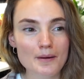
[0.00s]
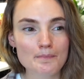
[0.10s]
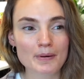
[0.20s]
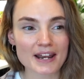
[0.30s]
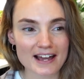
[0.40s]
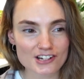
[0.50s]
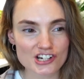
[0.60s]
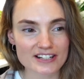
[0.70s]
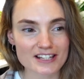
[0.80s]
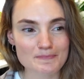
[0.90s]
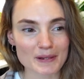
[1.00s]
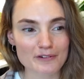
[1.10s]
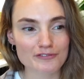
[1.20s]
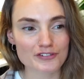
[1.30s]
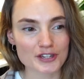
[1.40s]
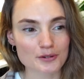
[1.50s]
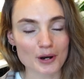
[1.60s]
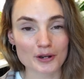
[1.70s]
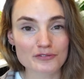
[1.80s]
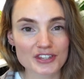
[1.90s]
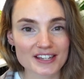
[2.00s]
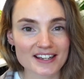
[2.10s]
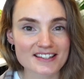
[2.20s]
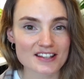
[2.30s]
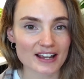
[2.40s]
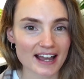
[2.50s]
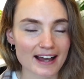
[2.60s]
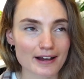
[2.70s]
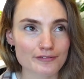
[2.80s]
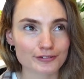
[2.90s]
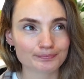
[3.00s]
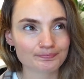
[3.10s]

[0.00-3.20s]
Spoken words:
But actually there's been a few over the years that I have